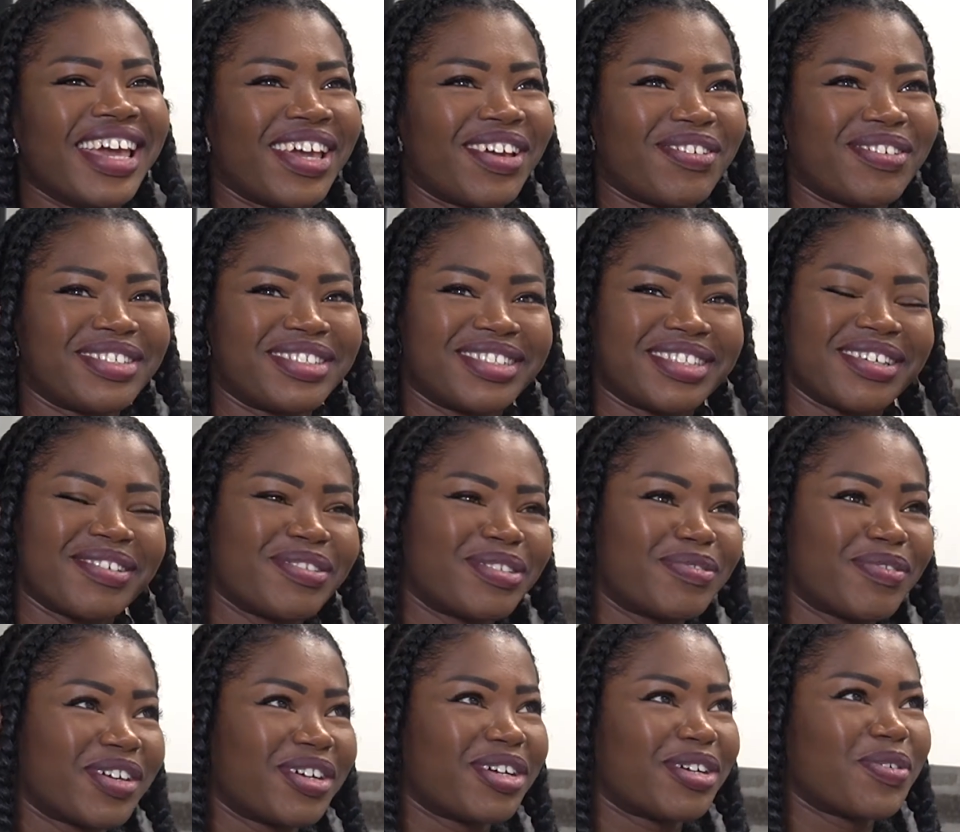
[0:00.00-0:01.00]
it was
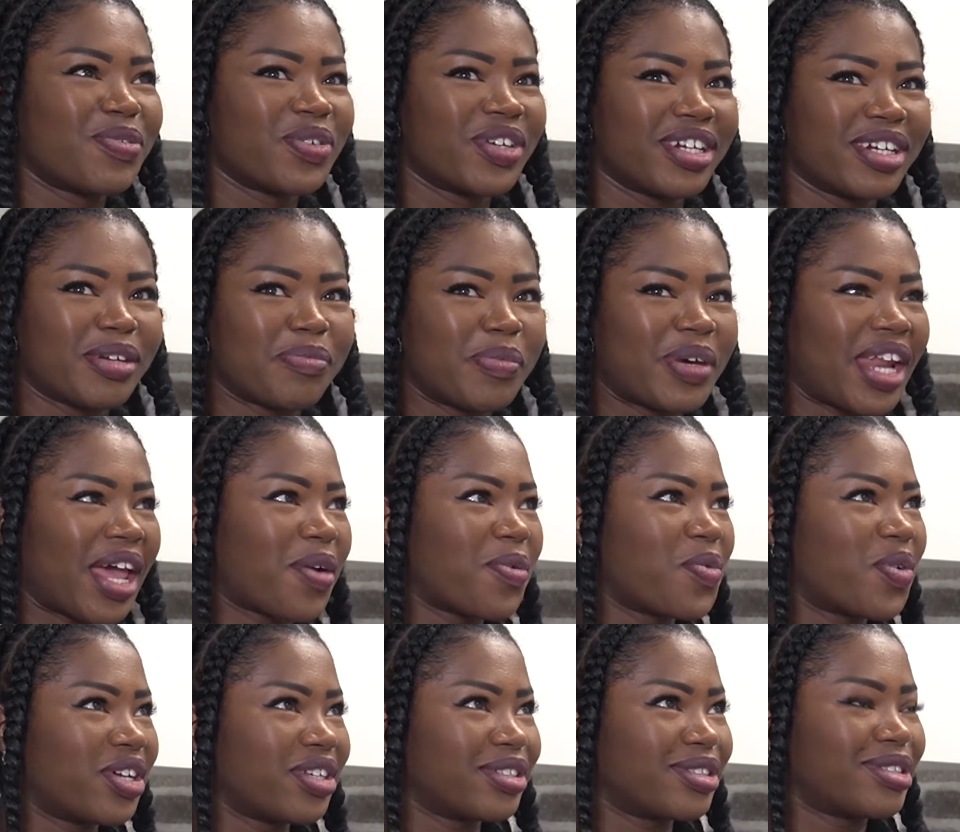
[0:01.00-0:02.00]
very weird. But I wanted